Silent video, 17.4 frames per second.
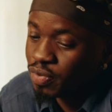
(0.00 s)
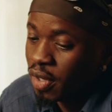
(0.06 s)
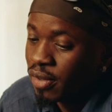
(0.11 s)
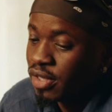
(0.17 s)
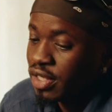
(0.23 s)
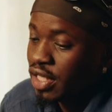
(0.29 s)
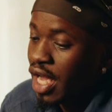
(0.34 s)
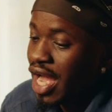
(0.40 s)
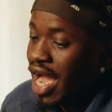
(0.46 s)

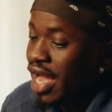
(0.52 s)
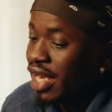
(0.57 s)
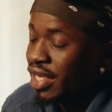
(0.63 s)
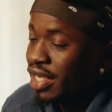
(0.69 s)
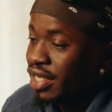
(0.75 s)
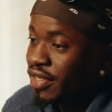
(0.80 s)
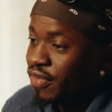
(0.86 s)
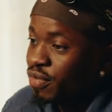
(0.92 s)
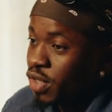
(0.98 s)
probably the
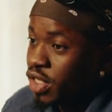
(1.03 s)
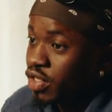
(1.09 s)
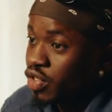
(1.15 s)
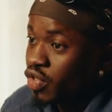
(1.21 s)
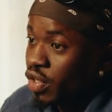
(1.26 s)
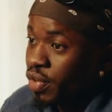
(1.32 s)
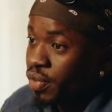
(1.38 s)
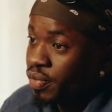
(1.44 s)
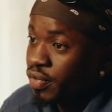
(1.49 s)
highlight of my
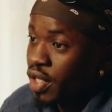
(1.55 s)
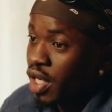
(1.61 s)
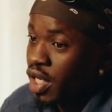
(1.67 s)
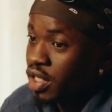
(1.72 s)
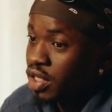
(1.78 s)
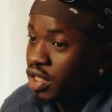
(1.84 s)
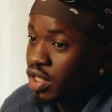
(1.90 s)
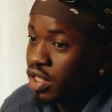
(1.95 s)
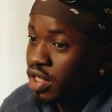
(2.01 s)
trip,
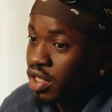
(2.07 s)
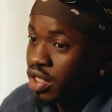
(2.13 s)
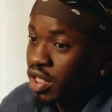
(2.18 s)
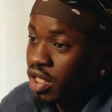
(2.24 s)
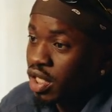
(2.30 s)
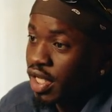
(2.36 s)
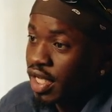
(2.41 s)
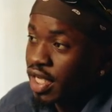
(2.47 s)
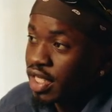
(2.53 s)
honestly,
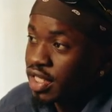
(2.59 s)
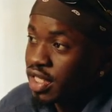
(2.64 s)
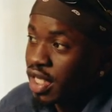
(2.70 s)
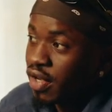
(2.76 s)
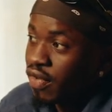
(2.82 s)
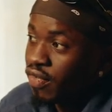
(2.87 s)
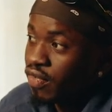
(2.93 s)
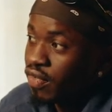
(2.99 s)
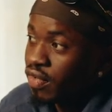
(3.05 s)
because
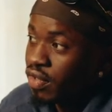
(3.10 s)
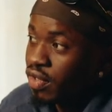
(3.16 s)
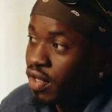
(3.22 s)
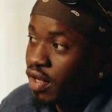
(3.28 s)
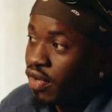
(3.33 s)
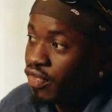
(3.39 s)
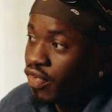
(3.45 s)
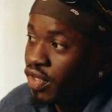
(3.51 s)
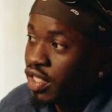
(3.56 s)
I
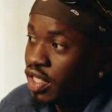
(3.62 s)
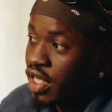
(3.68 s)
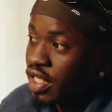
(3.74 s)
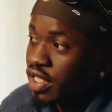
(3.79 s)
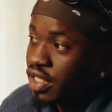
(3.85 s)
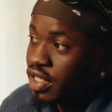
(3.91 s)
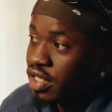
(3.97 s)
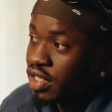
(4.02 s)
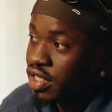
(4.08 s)
really
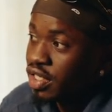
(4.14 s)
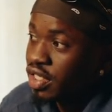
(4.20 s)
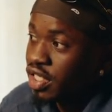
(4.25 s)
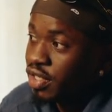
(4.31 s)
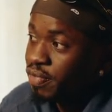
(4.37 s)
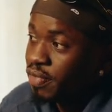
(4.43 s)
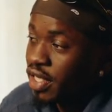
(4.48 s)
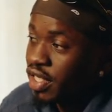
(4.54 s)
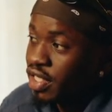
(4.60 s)
got to
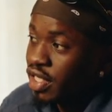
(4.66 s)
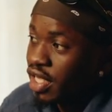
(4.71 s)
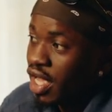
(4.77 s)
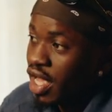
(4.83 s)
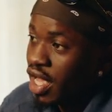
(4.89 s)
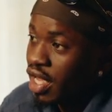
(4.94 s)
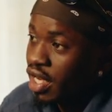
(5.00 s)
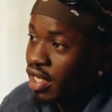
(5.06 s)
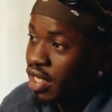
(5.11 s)
see my
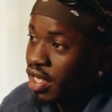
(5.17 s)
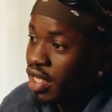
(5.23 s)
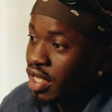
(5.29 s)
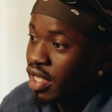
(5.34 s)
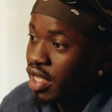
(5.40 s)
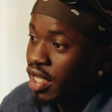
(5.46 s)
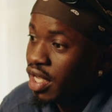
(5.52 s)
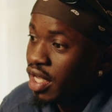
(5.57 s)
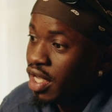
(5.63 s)
dad,
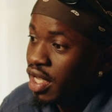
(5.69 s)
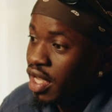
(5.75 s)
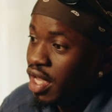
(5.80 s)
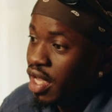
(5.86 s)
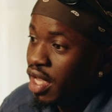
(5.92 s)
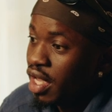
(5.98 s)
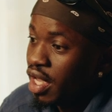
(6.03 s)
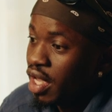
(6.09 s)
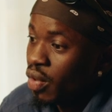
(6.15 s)

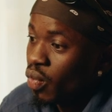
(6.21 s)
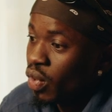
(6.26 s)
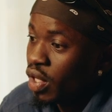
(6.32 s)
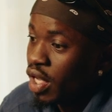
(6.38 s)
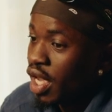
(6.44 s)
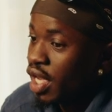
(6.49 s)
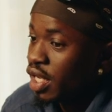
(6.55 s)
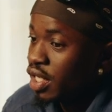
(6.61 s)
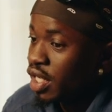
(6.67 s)
and we
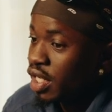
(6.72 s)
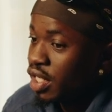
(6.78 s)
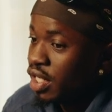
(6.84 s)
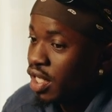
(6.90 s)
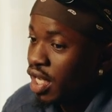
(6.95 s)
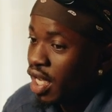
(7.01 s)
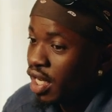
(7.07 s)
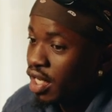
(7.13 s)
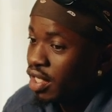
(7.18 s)
had
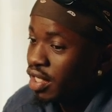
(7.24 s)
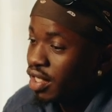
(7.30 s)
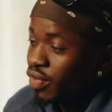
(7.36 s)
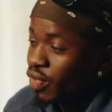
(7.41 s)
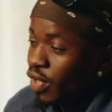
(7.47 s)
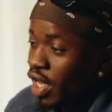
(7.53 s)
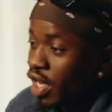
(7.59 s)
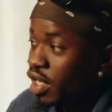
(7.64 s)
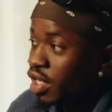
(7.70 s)

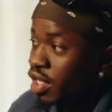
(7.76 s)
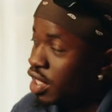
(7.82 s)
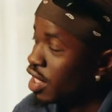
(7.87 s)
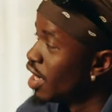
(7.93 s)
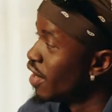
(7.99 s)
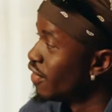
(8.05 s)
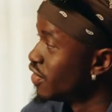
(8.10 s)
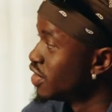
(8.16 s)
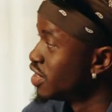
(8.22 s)
we had good
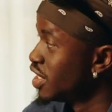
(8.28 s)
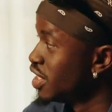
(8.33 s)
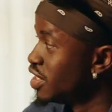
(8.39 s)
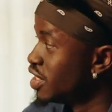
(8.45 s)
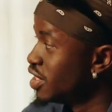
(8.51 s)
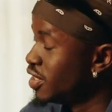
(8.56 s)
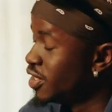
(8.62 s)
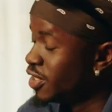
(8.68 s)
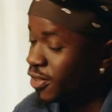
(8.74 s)

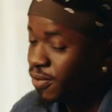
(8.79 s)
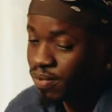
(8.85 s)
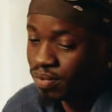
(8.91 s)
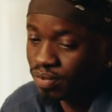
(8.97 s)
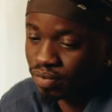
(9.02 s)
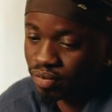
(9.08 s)
conversations,